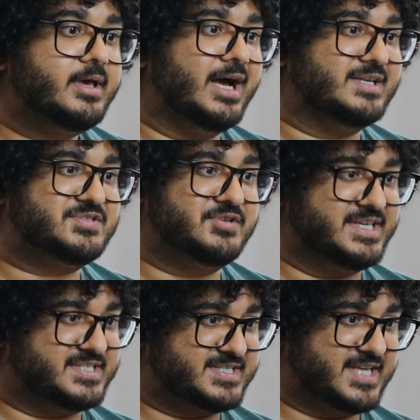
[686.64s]
As soon
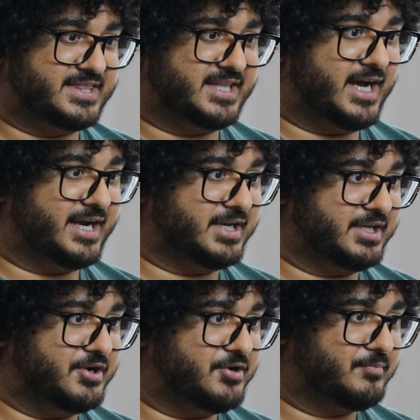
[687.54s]
as he said that,
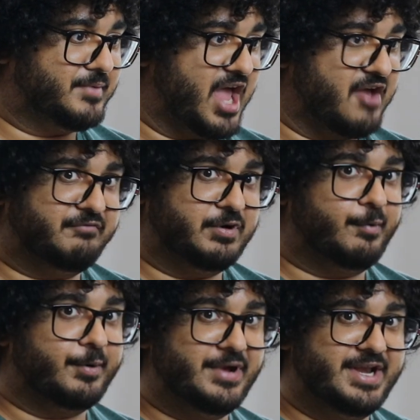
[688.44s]
you know,
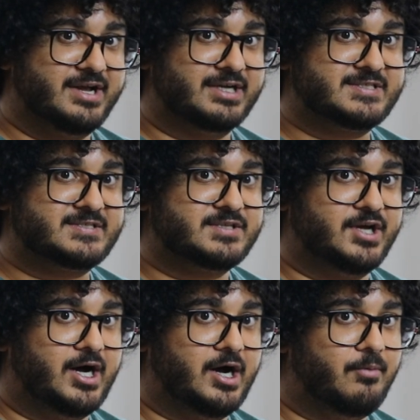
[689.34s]
everyone went nuts.
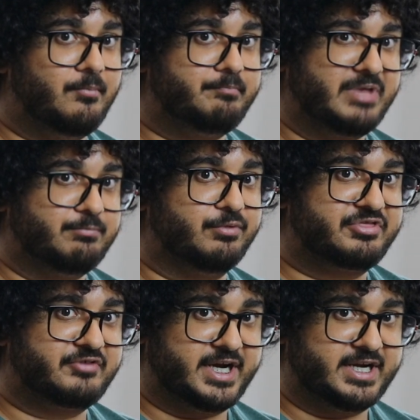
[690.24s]
People
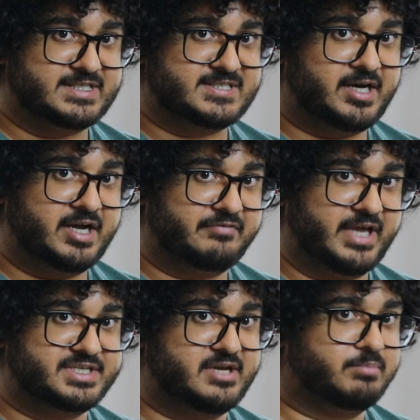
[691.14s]
threatened his life. He
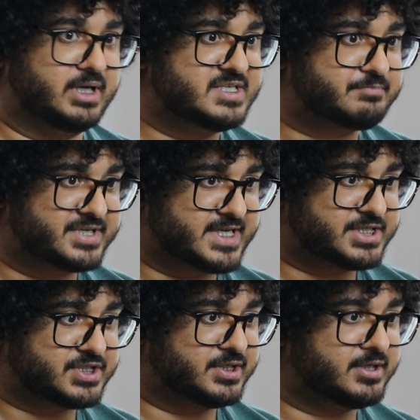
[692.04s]
had to have police
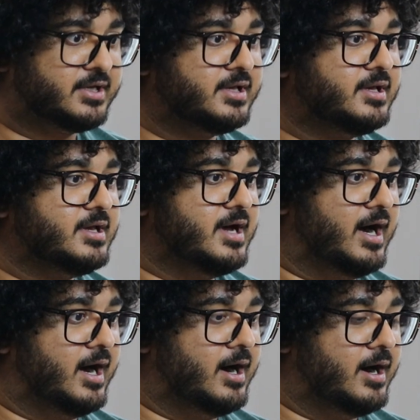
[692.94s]
protection.
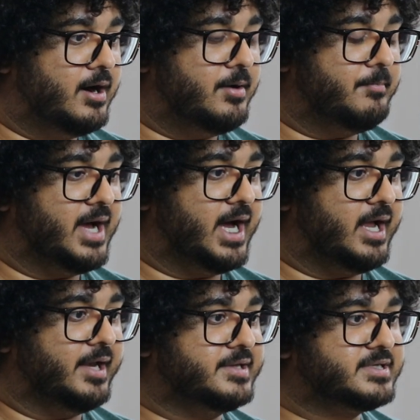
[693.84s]

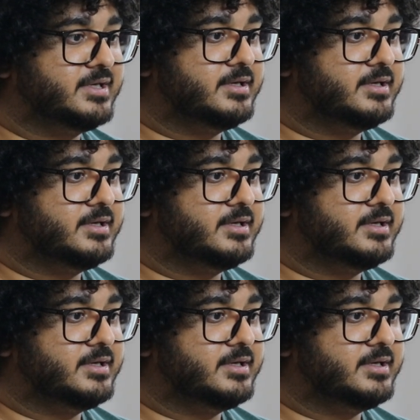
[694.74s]
And